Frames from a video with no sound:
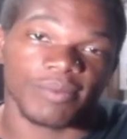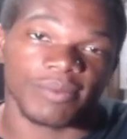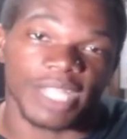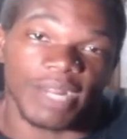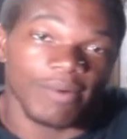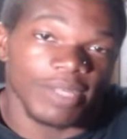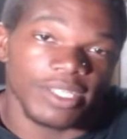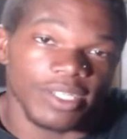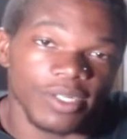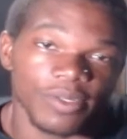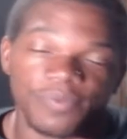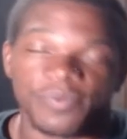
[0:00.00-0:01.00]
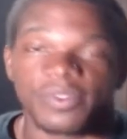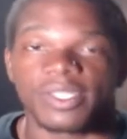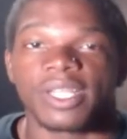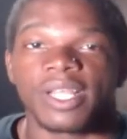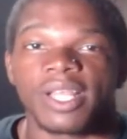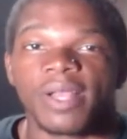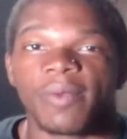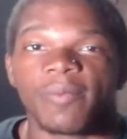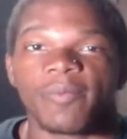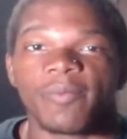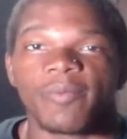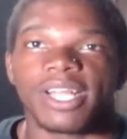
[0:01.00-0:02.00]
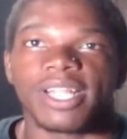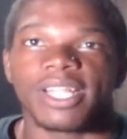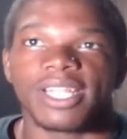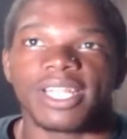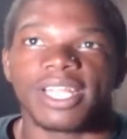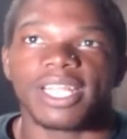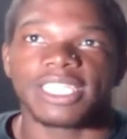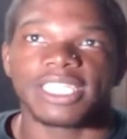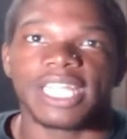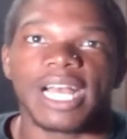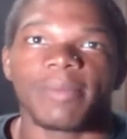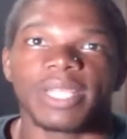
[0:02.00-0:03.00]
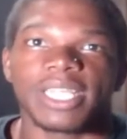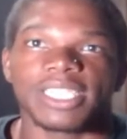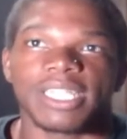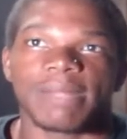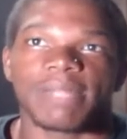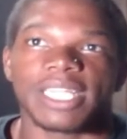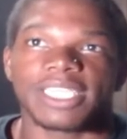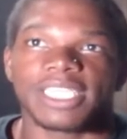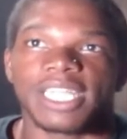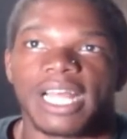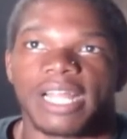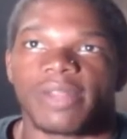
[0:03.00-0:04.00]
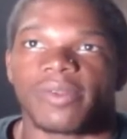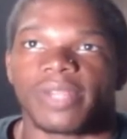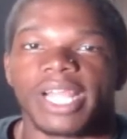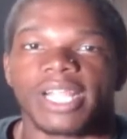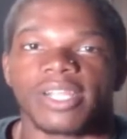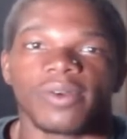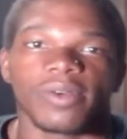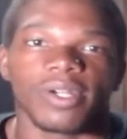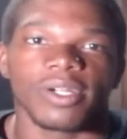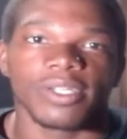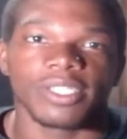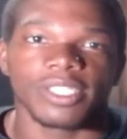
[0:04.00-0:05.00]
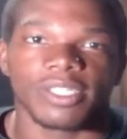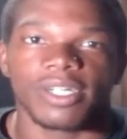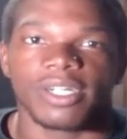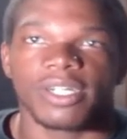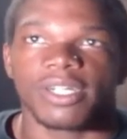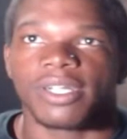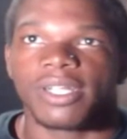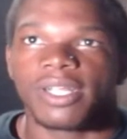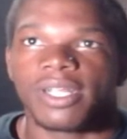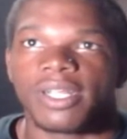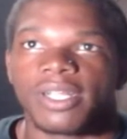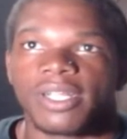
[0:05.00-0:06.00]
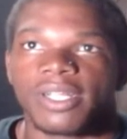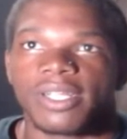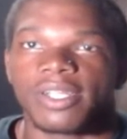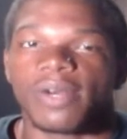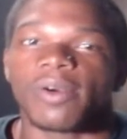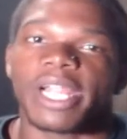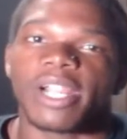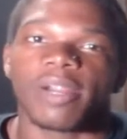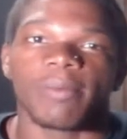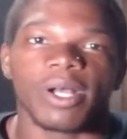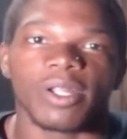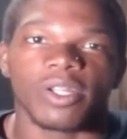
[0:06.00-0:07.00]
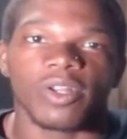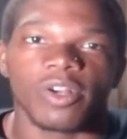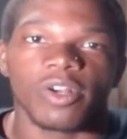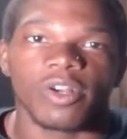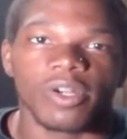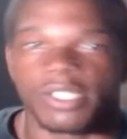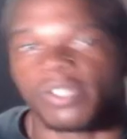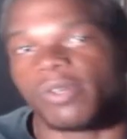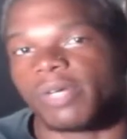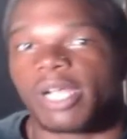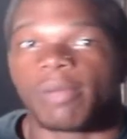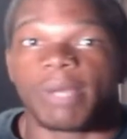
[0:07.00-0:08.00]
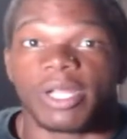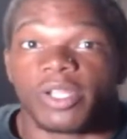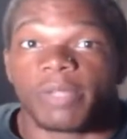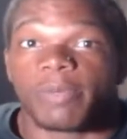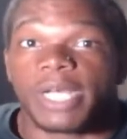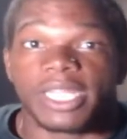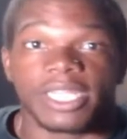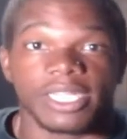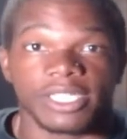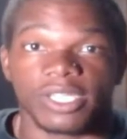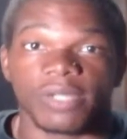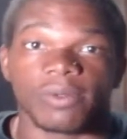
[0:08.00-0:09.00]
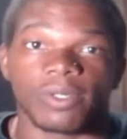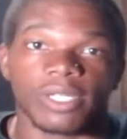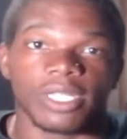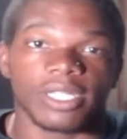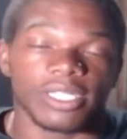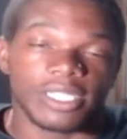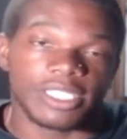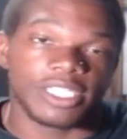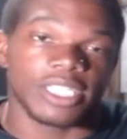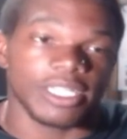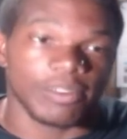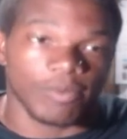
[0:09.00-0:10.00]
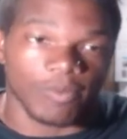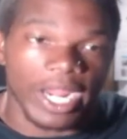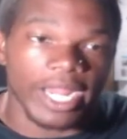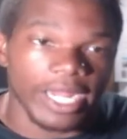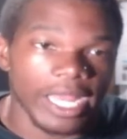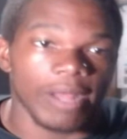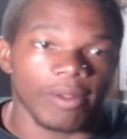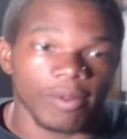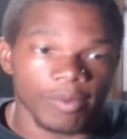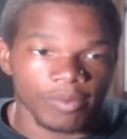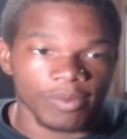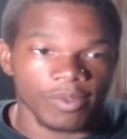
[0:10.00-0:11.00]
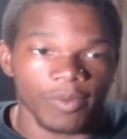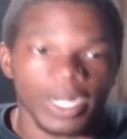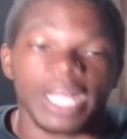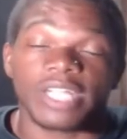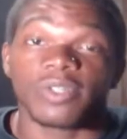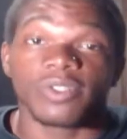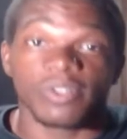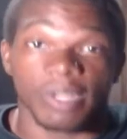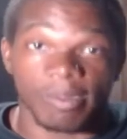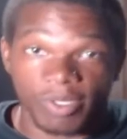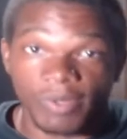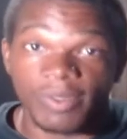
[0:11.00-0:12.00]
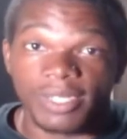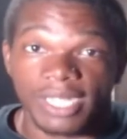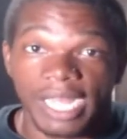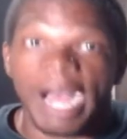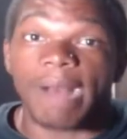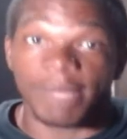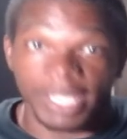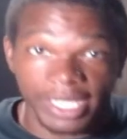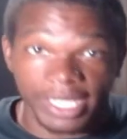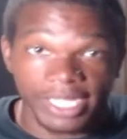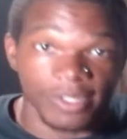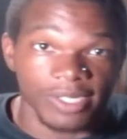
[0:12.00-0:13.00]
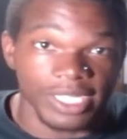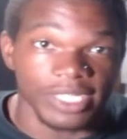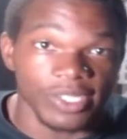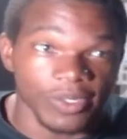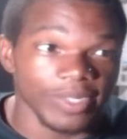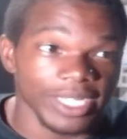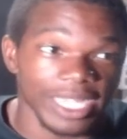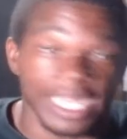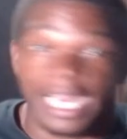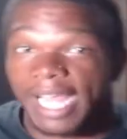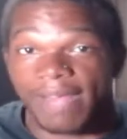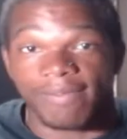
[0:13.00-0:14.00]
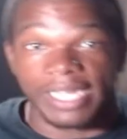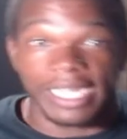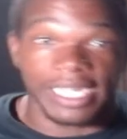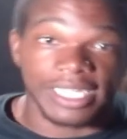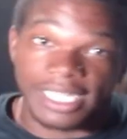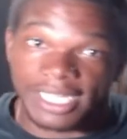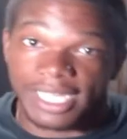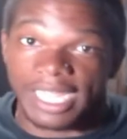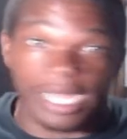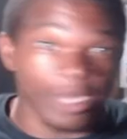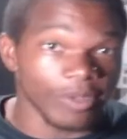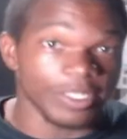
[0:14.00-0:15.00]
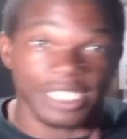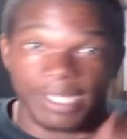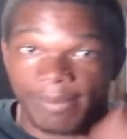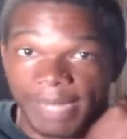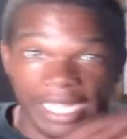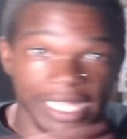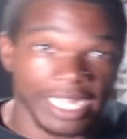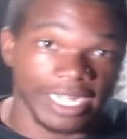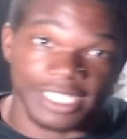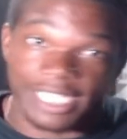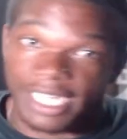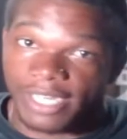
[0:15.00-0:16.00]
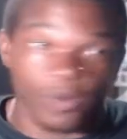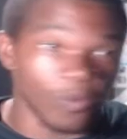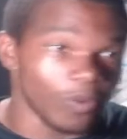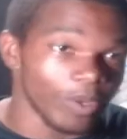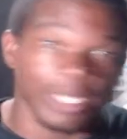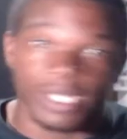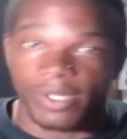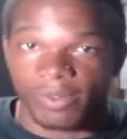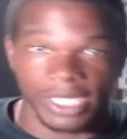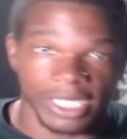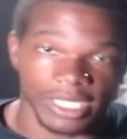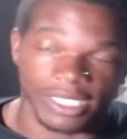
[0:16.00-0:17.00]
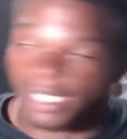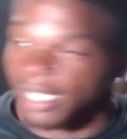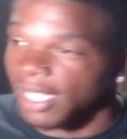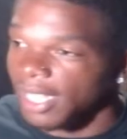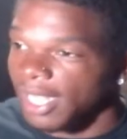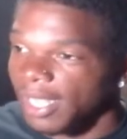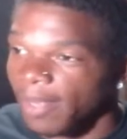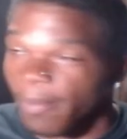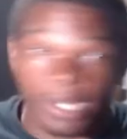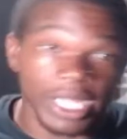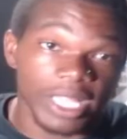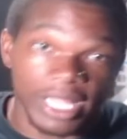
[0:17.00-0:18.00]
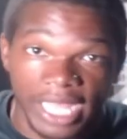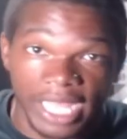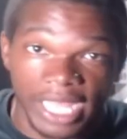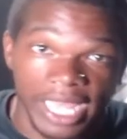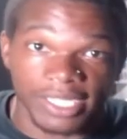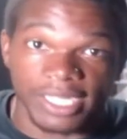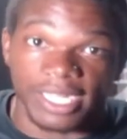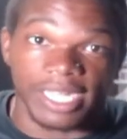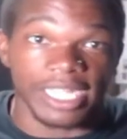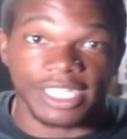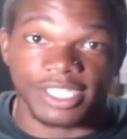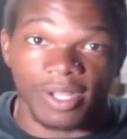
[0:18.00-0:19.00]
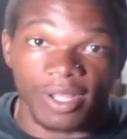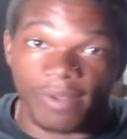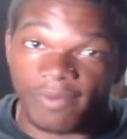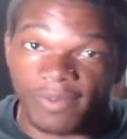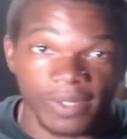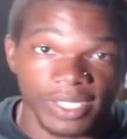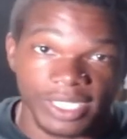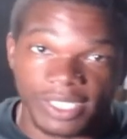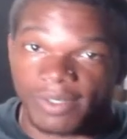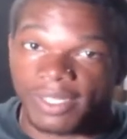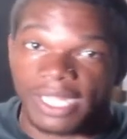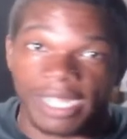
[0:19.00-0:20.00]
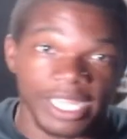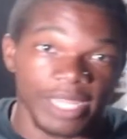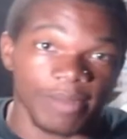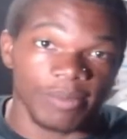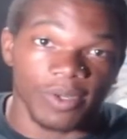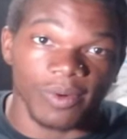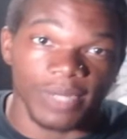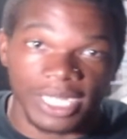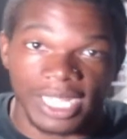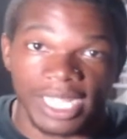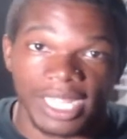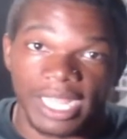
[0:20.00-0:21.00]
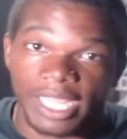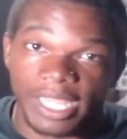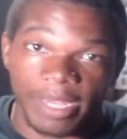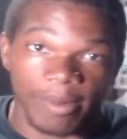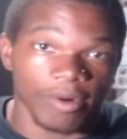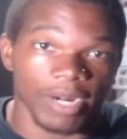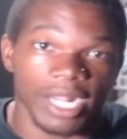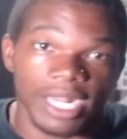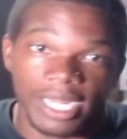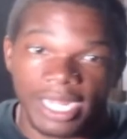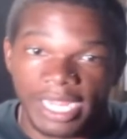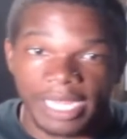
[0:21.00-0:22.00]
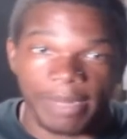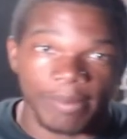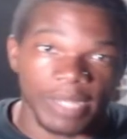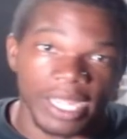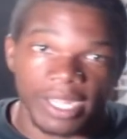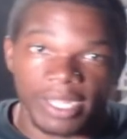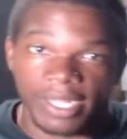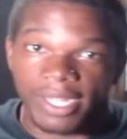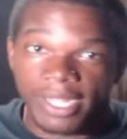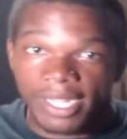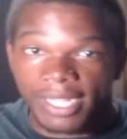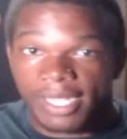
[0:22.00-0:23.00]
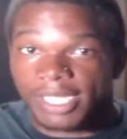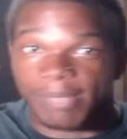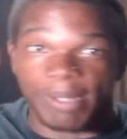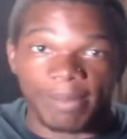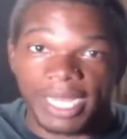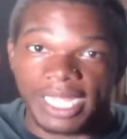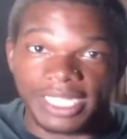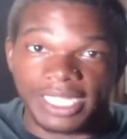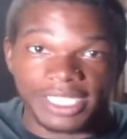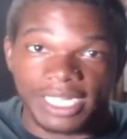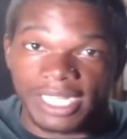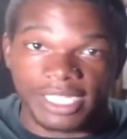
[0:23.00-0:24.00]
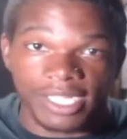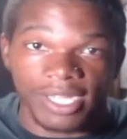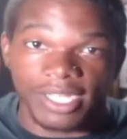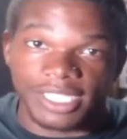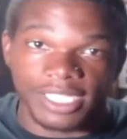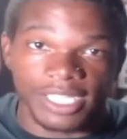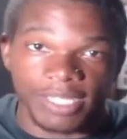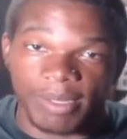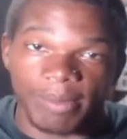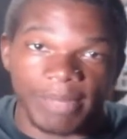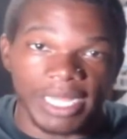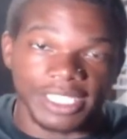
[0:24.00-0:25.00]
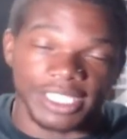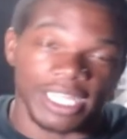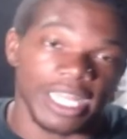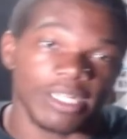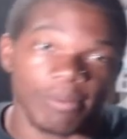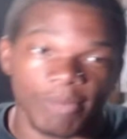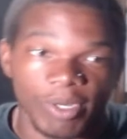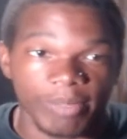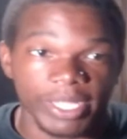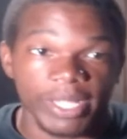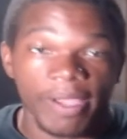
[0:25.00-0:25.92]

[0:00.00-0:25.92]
I really don't. But it's not because I'm not saying I don't like no girls or don't care about no girls or don't care about nobody in general or nothing. It's just right now what I told you I'm doing, I'm literally doing and I have nothing else in my line of sight. No women, no nothing but that. And that's all I'm focused on. I keep doing that. I keep grinding. I keep that. It's my mindset. That's constantly my mindset at the moment.